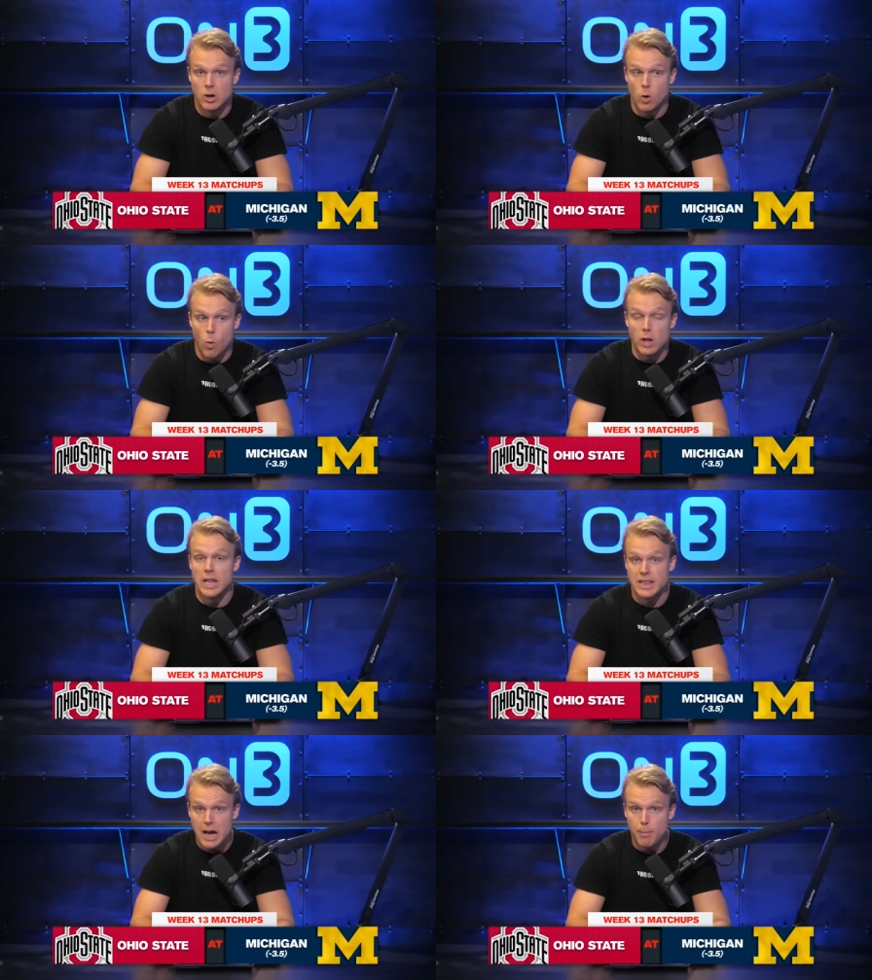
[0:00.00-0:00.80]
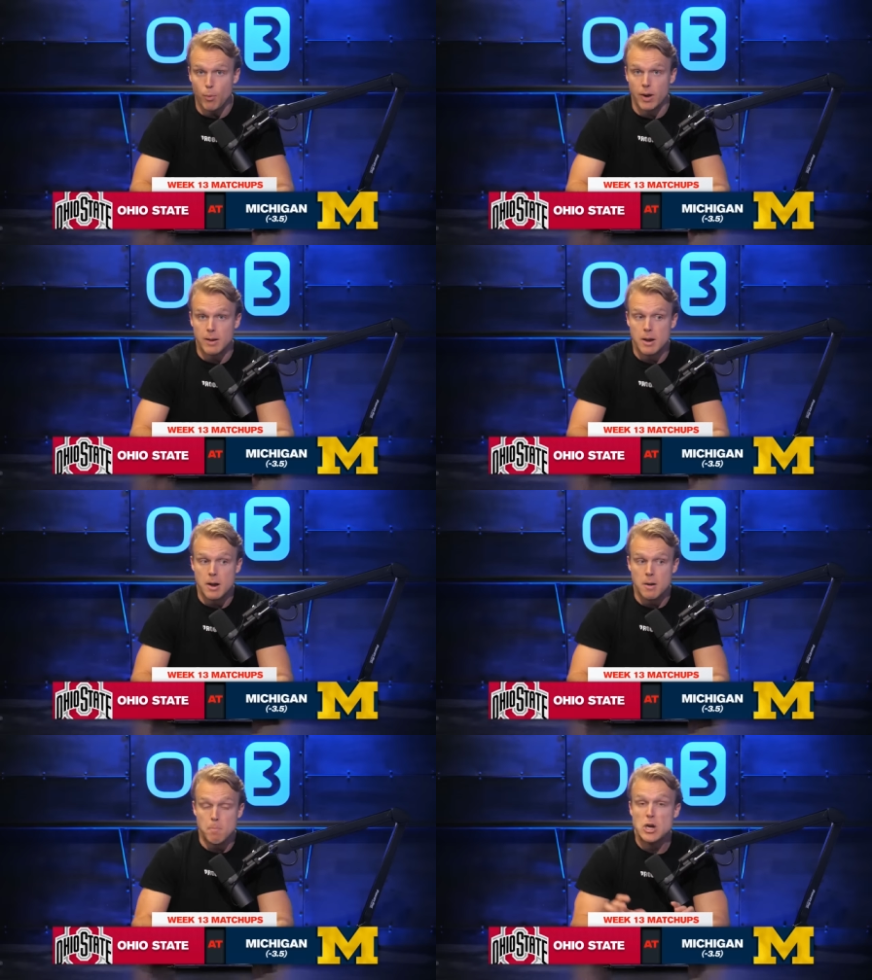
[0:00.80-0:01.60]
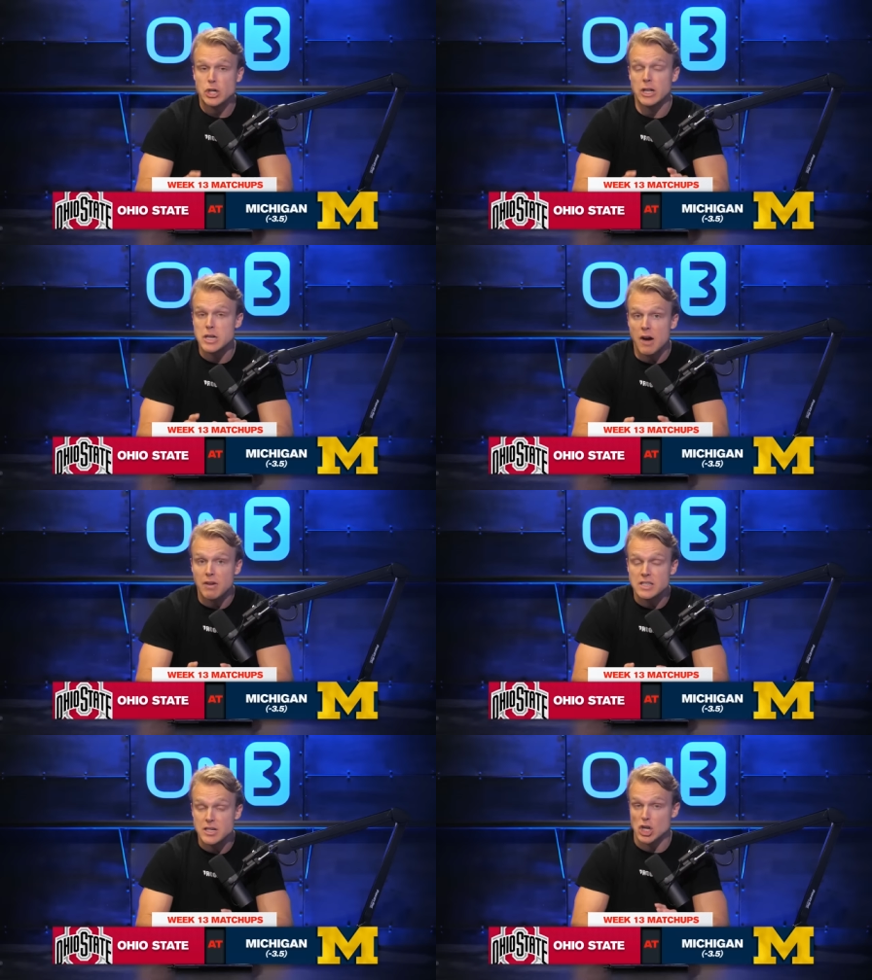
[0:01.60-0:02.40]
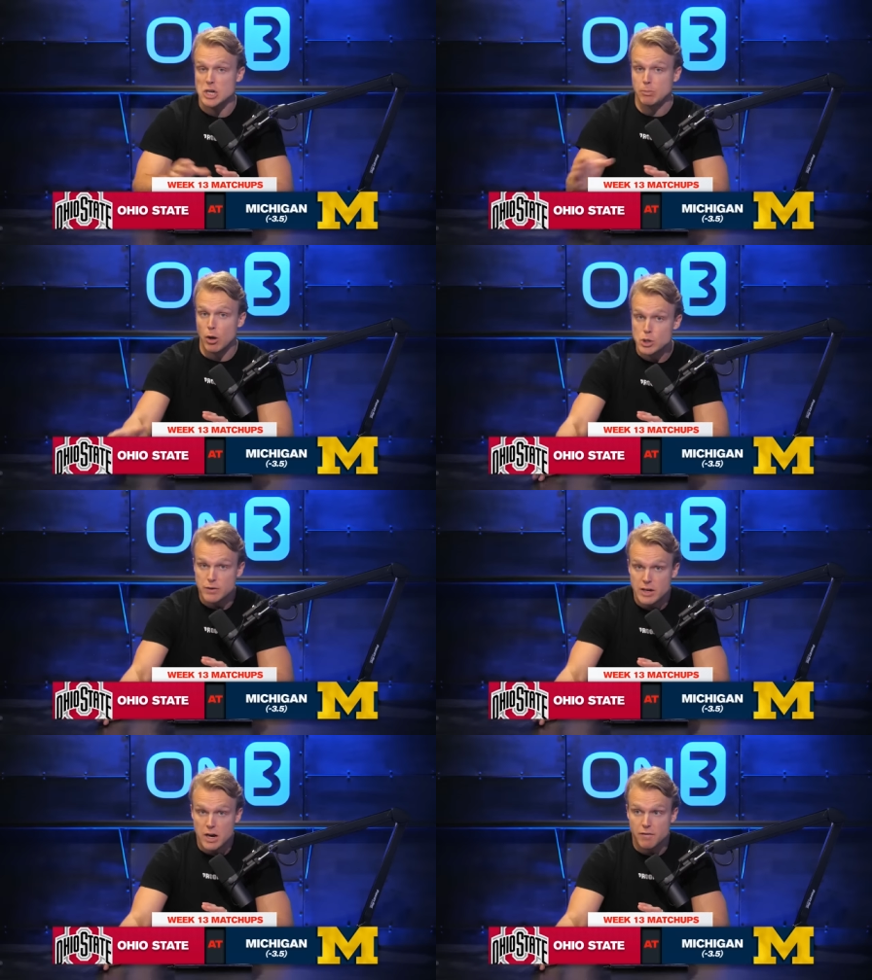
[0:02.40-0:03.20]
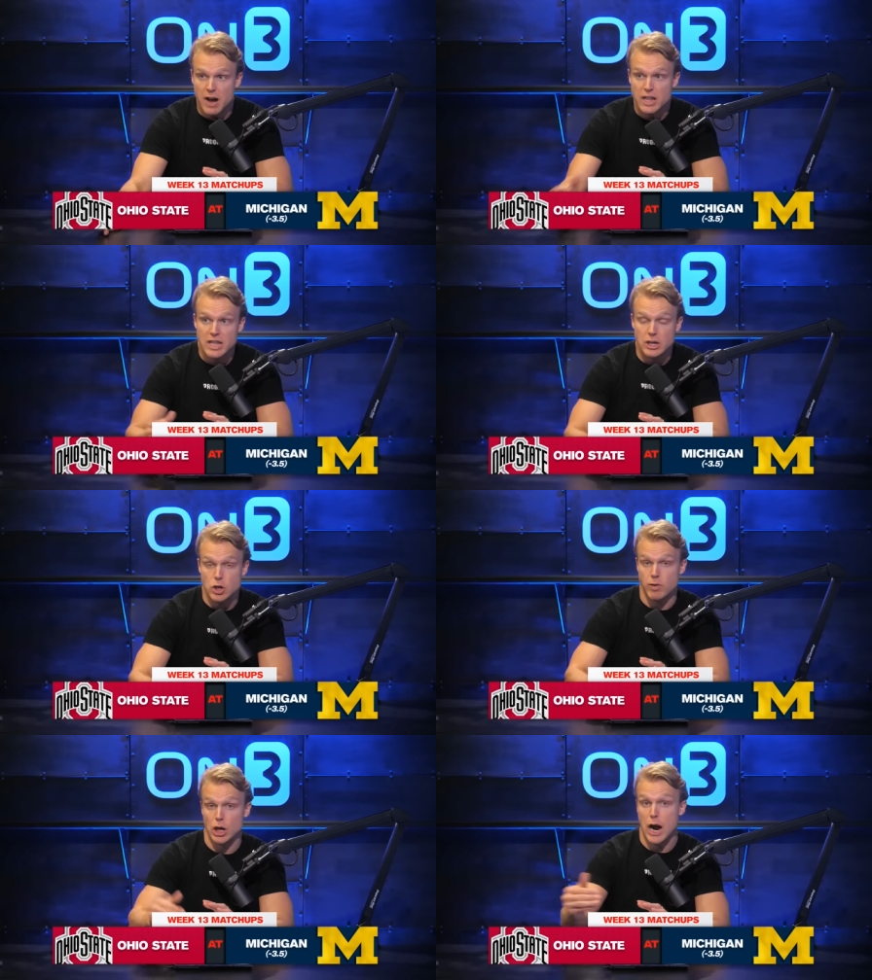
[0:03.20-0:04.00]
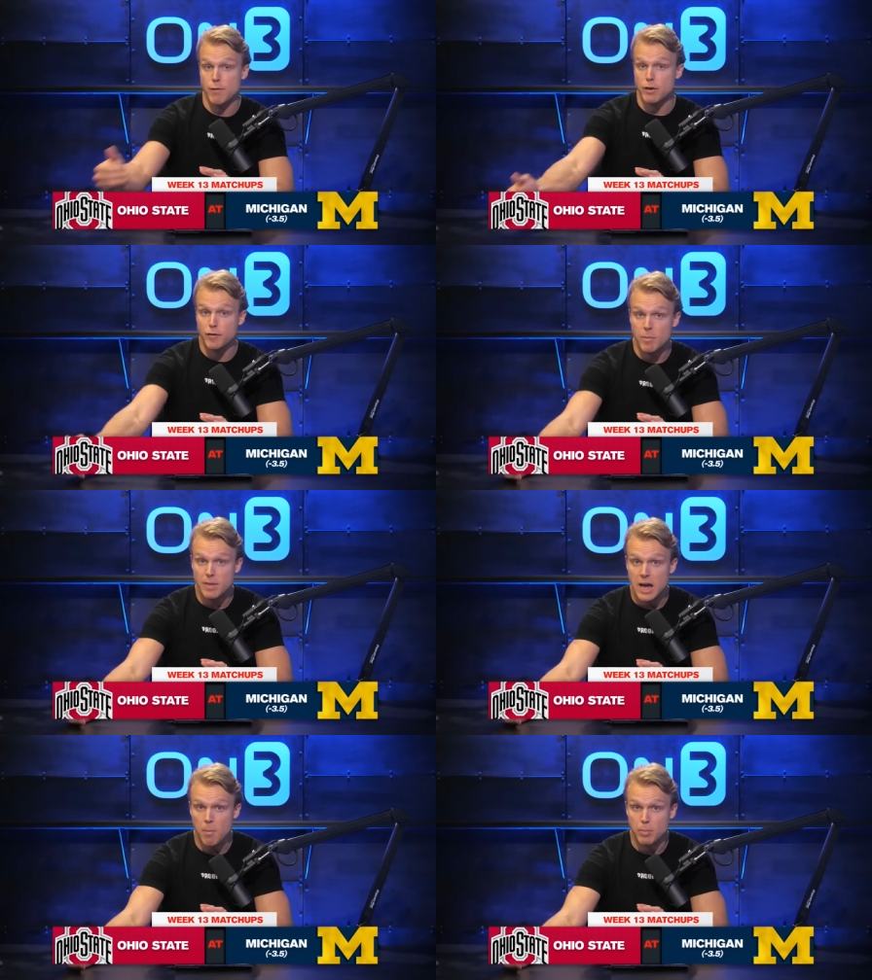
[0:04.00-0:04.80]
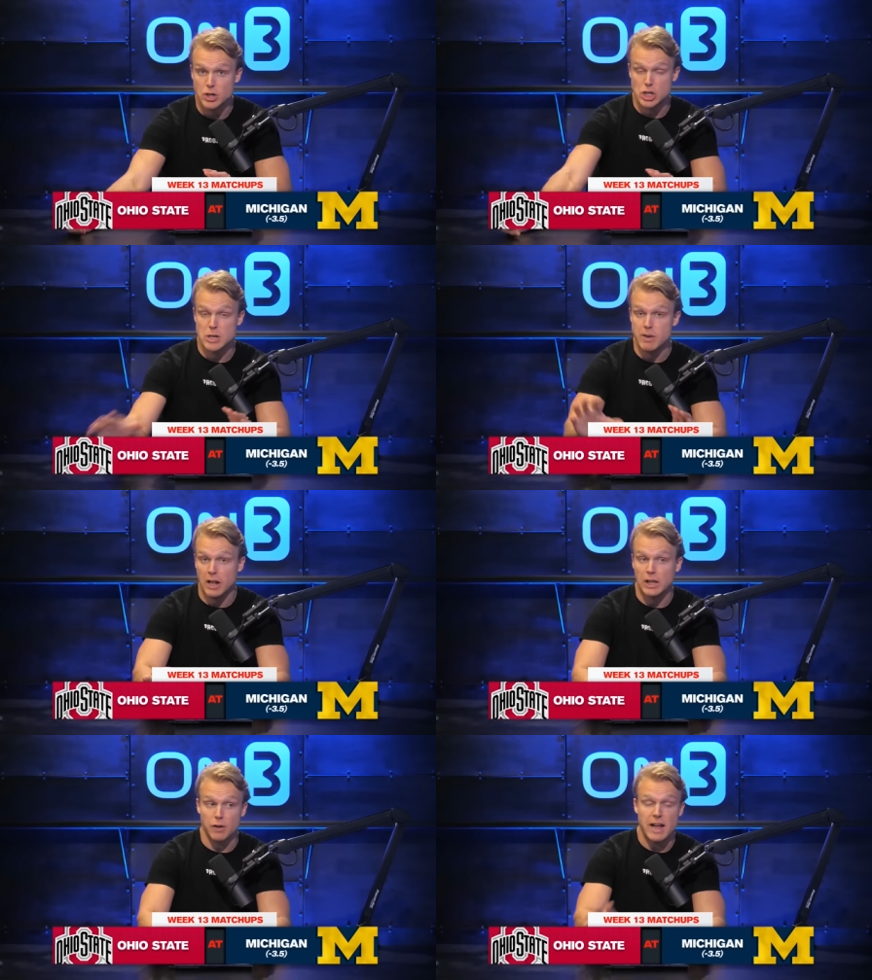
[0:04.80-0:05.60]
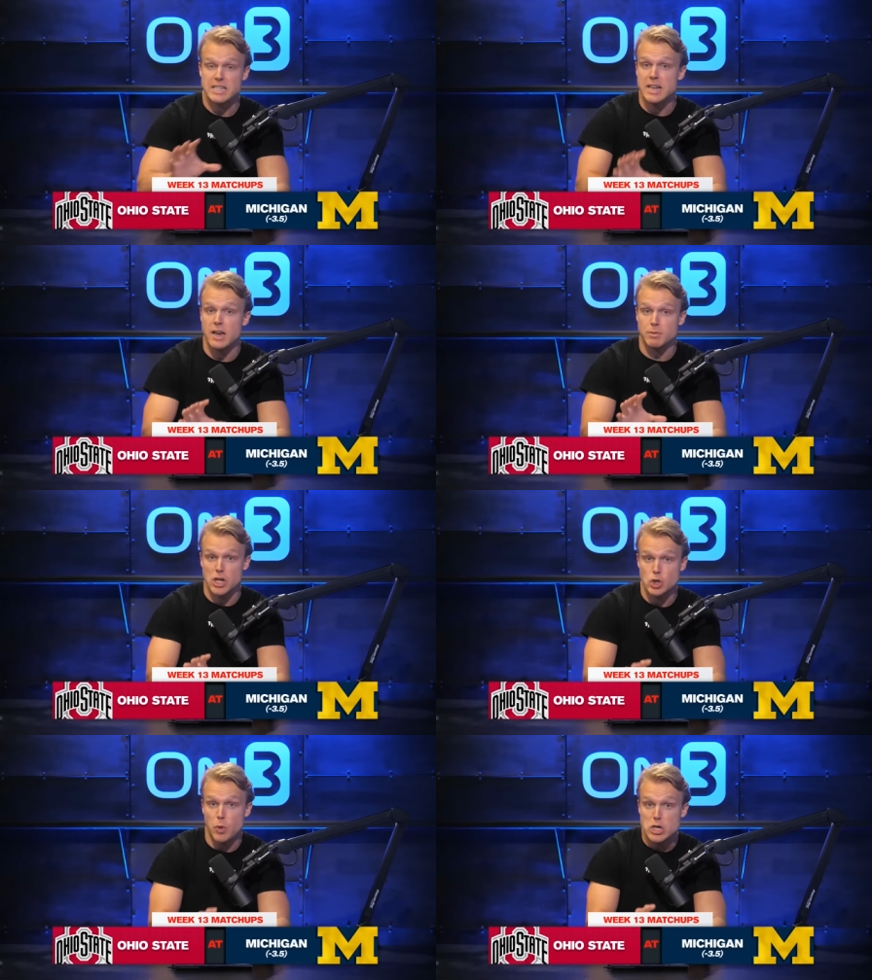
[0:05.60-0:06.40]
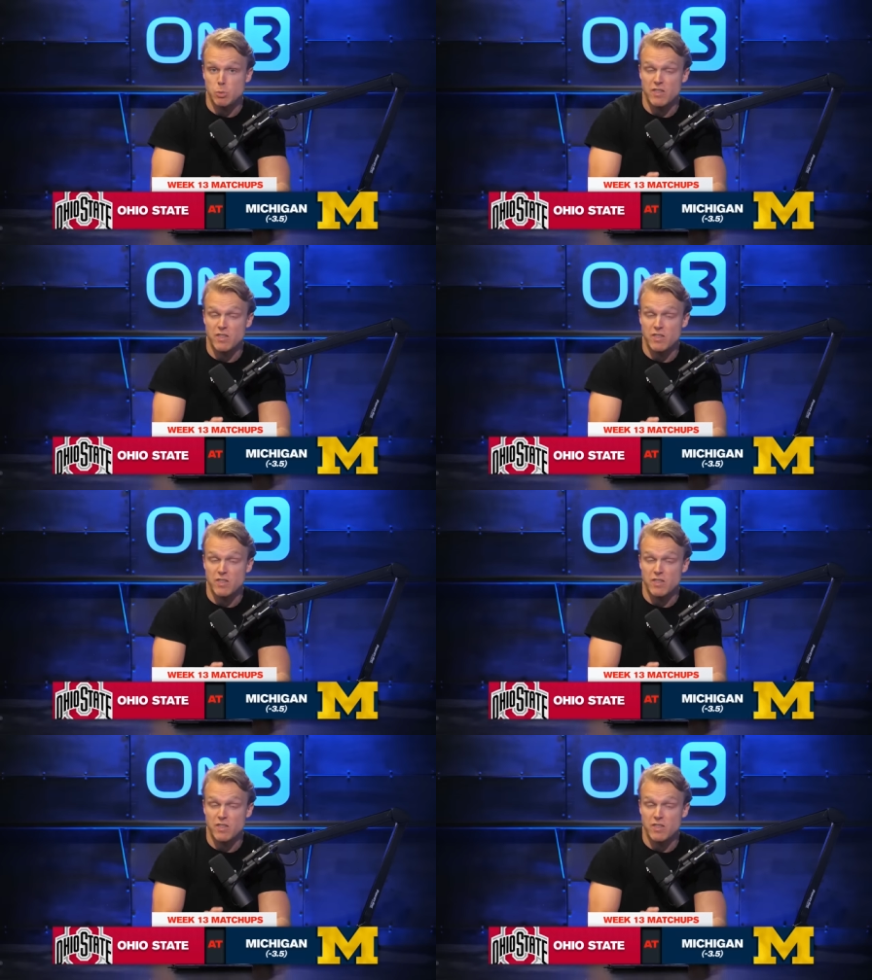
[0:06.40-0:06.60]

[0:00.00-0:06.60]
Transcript: well, at that point, Michigan's offense is explosive enough, I think, to recover from that. But just to be clear, that's not a situation we've